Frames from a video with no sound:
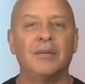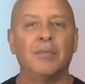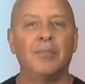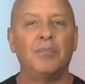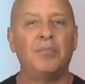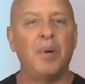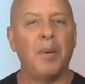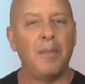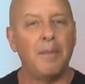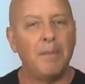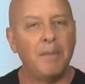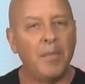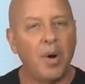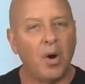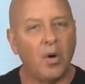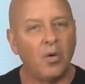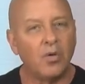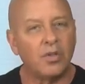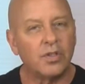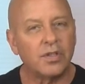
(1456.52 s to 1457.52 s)
But
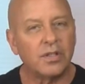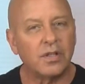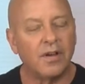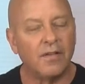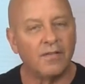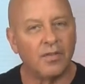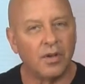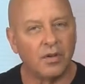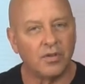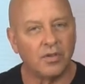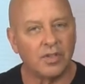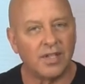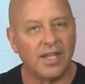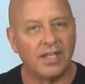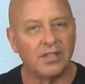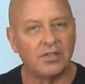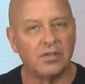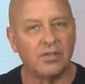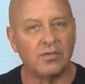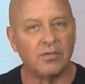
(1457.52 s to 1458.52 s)
most of those
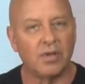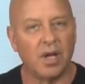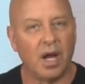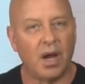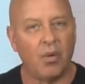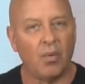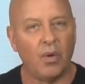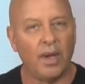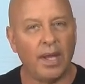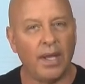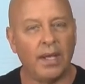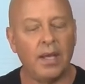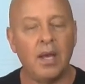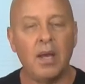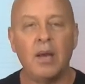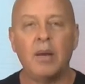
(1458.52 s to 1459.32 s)
days do not win.